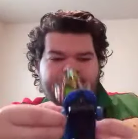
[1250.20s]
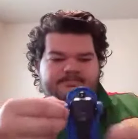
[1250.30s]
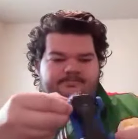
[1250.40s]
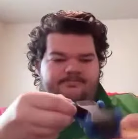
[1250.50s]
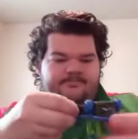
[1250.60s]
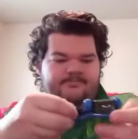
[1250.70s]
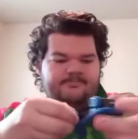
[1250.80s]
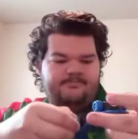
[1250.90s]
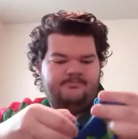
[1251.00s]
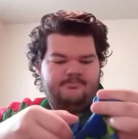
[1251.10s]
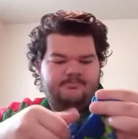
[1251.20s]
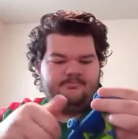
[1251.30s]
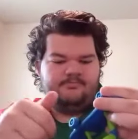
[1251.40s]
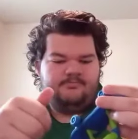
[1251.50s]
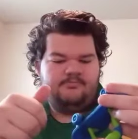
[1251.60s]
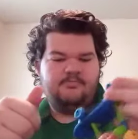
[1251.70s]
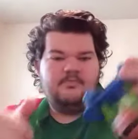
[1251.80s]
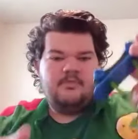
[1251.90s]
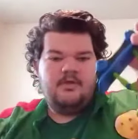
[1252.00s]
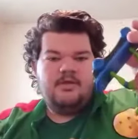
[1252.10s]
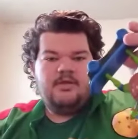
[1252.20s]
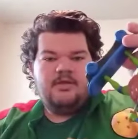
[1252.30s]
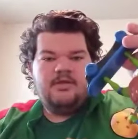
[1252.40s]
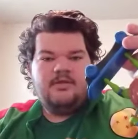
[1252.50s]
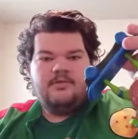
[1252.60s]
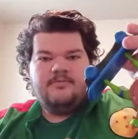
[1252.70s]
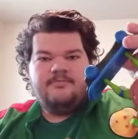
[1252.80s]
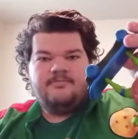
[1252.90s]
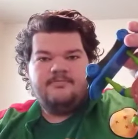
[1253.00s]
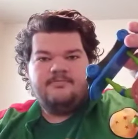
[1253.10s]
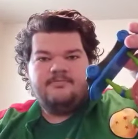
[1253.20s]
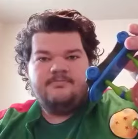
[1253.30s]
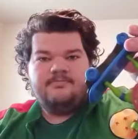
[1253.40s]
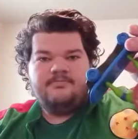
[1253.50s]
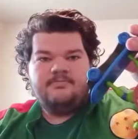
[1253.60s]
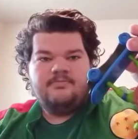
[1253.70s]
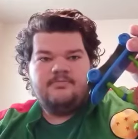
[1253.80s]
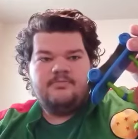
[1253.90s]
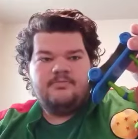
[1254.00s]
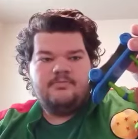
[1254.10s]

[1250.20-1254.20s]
No one is speaking in this clip.